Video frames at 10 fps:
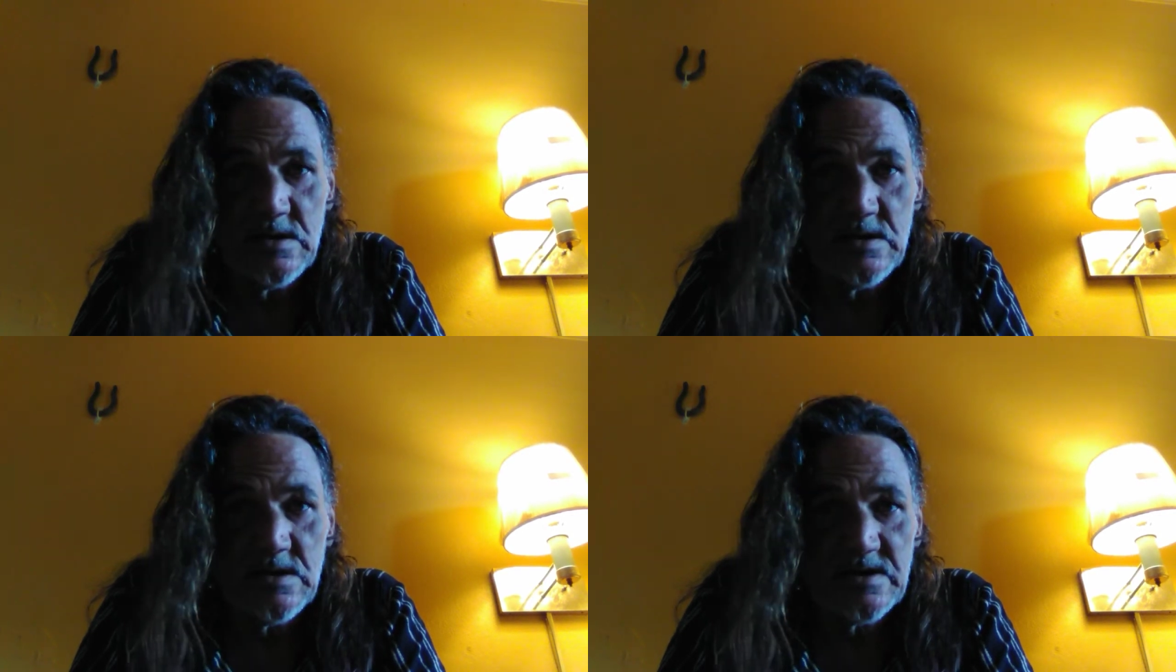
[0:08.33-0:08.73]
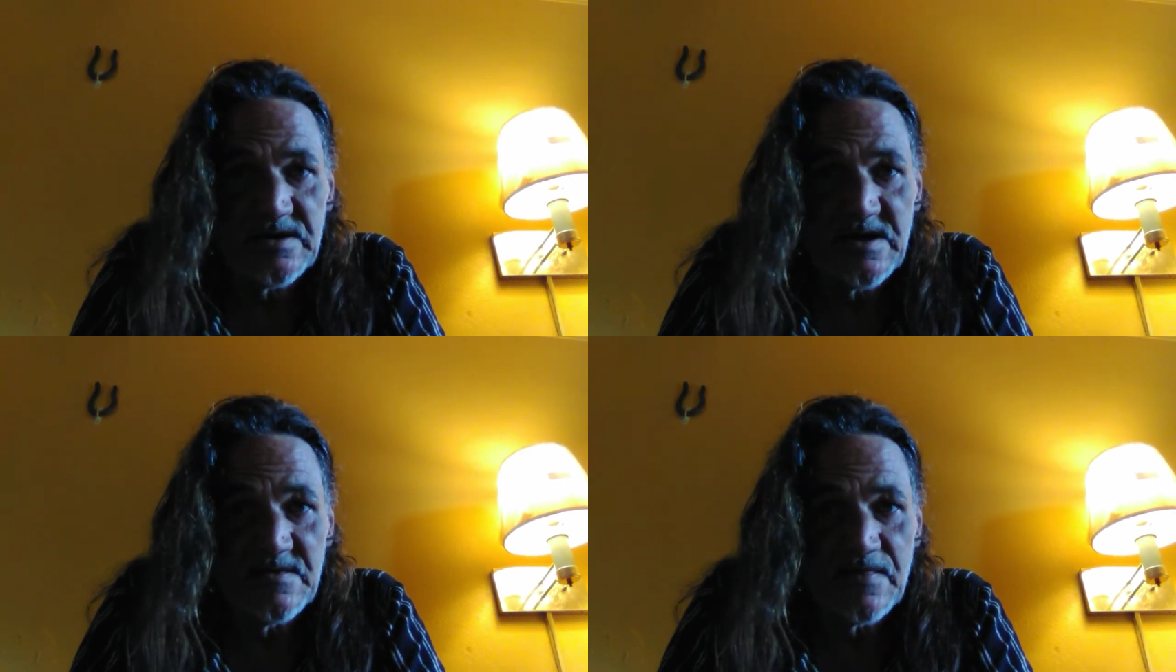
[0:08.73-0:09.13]

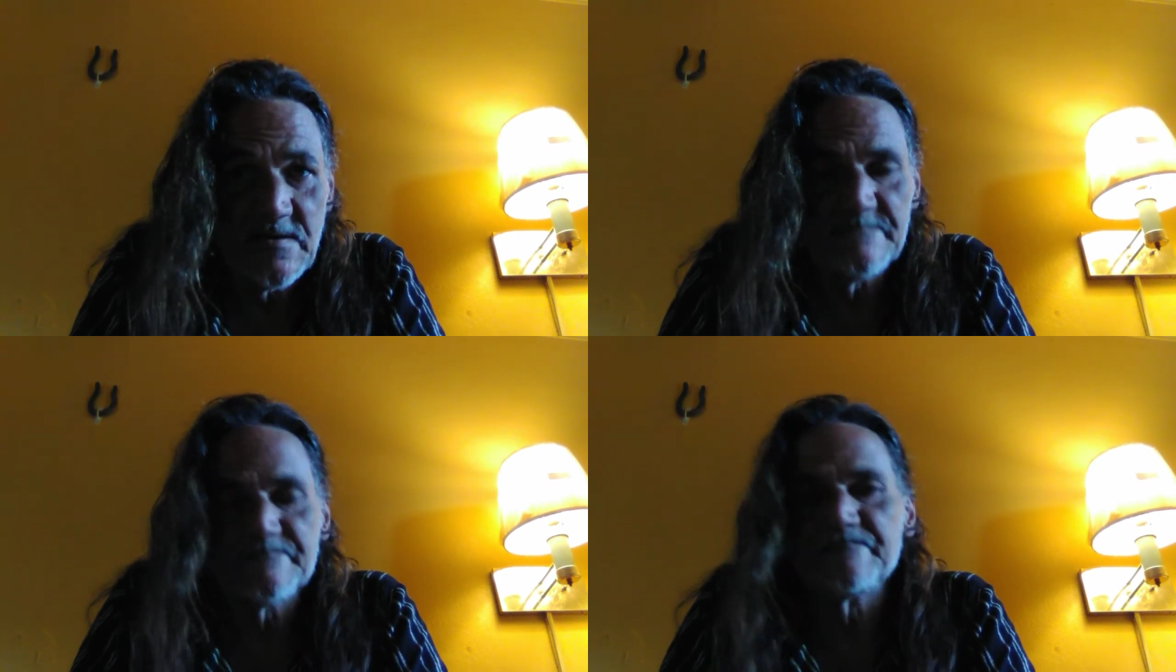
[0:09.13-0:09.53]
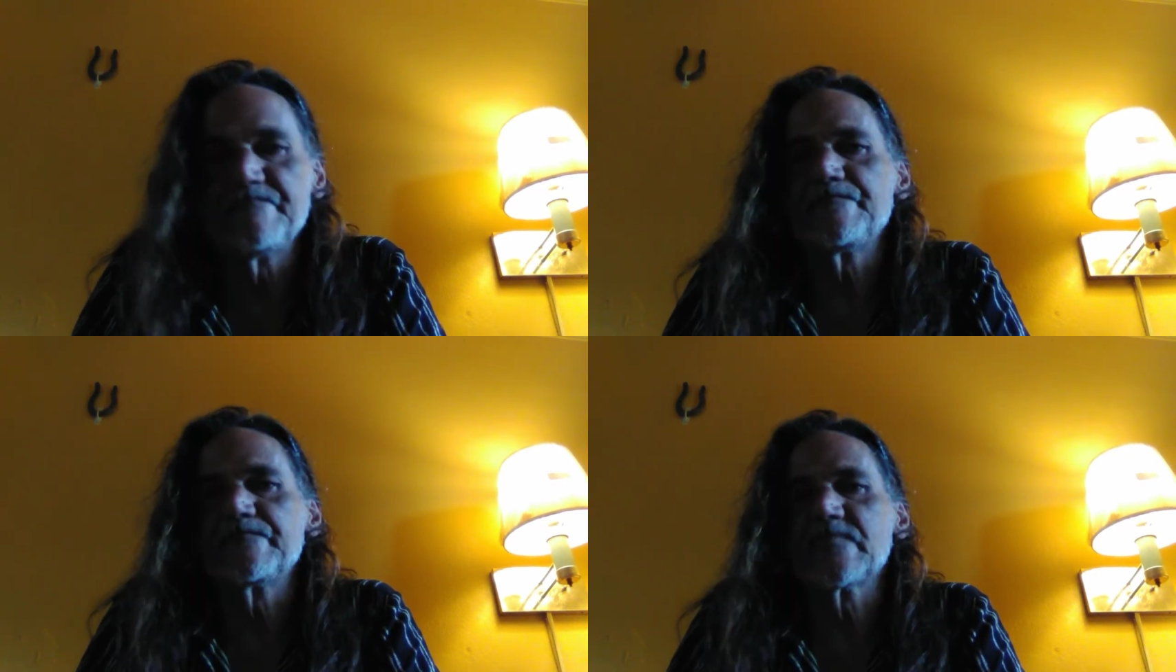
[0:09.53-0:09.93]
19th,
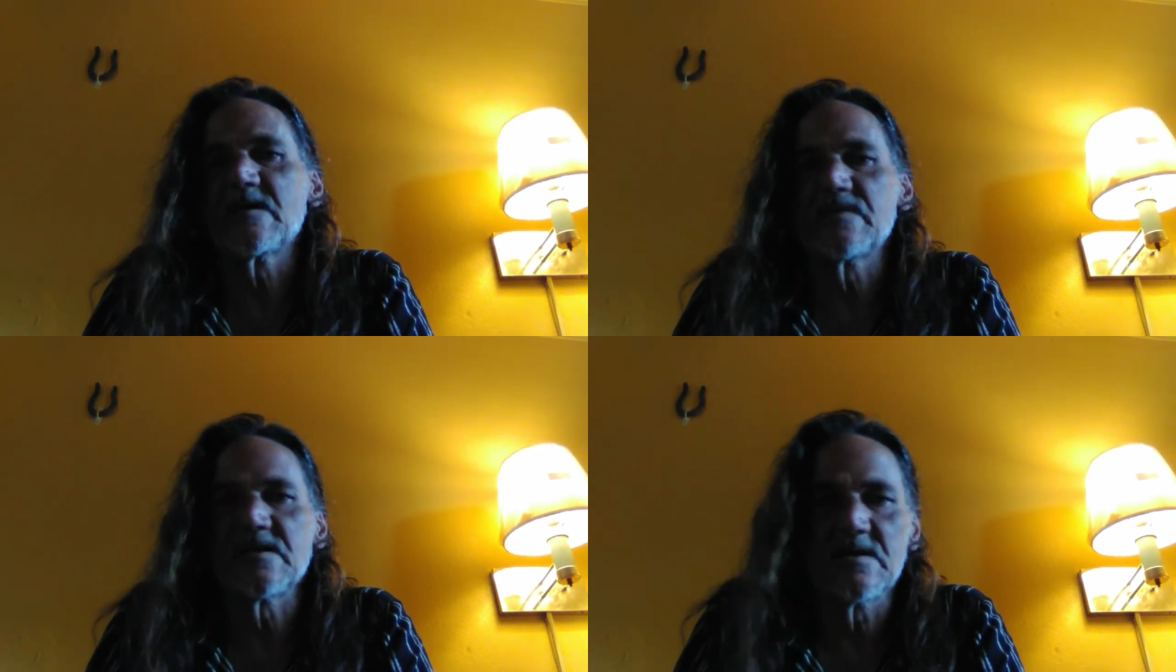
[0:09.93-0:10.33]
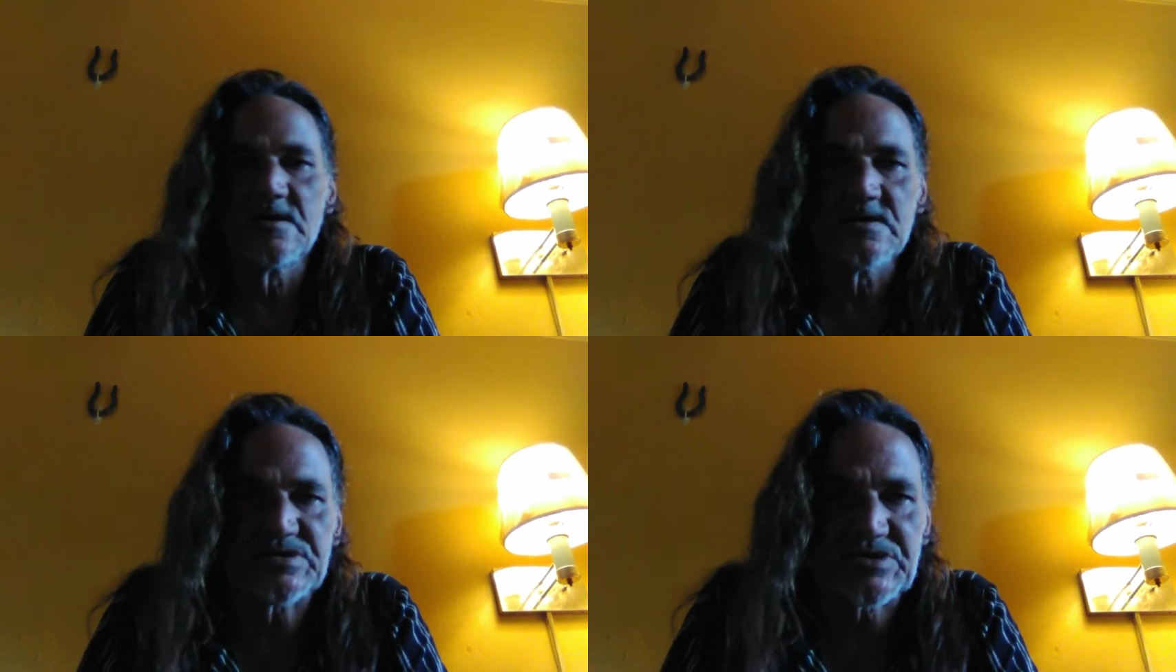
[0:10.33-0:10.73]
I think,
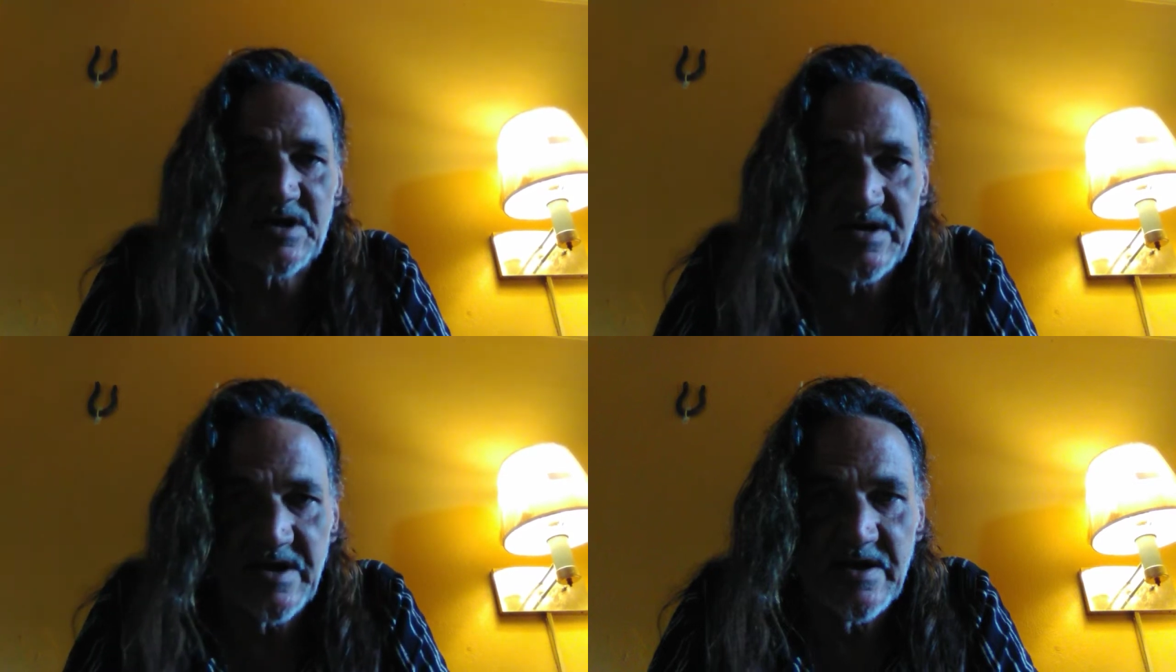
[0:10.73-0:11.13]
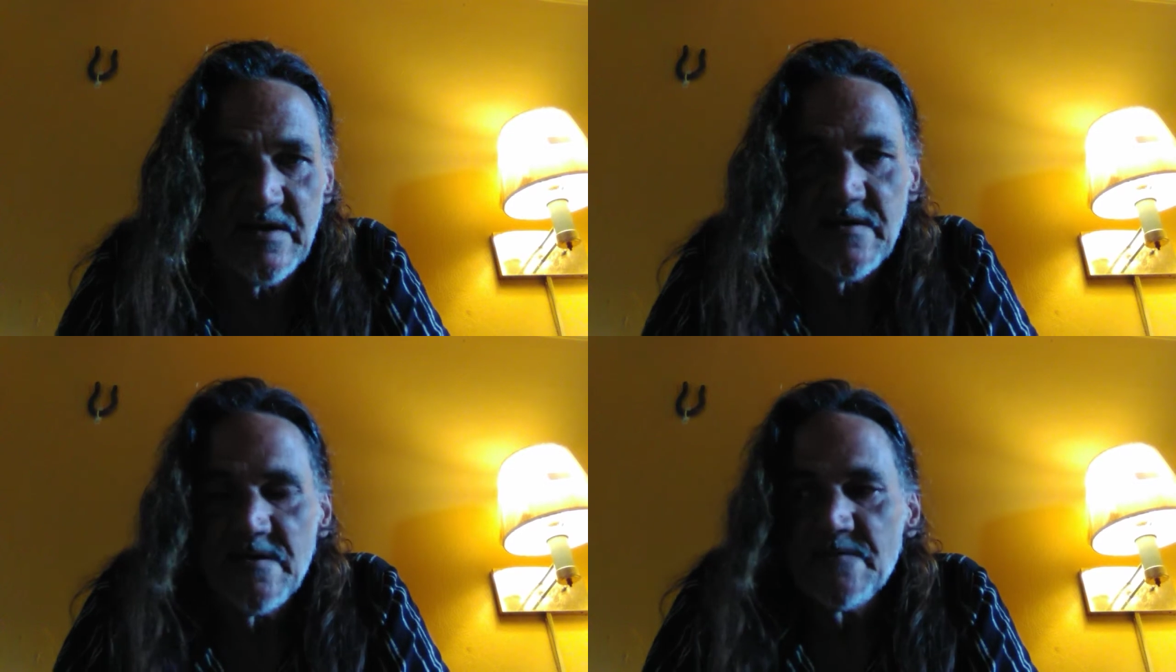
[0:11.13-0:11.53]
it's Sunday.